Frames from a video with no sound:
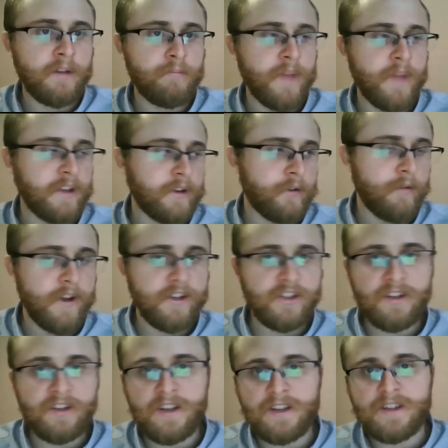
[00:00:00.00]
main
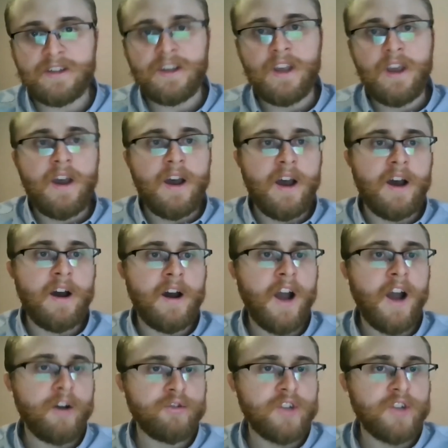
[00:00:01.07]
question is how